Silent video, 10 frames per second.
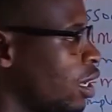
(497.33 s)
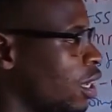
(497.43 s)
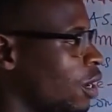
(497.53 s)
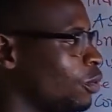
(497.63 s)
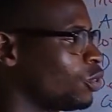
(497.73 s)

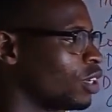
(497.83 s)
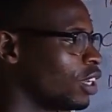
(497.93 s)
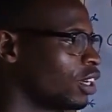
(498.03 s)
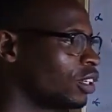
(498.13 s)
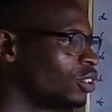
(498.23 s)
Are we
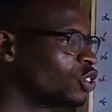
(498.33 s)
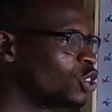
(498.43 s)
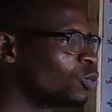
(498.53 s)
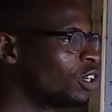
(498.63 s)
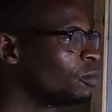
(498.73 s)
together? So
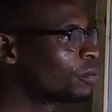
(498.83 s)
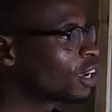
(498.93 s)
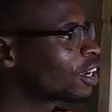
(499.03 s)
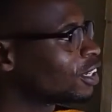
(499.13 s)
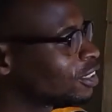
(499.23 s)
the one in
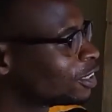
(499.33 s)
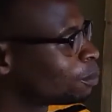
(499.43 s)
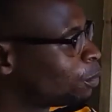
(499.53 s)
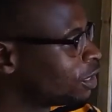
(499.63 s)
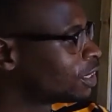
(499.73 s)
bracket is
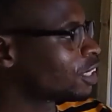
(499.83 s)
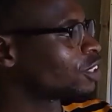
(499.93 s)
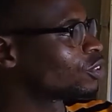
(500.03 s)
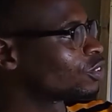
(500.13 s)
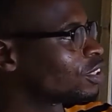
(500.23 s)
B
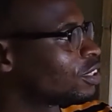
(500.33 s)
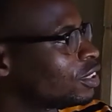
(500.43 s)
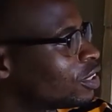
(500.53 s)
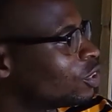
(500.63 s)
intersection C.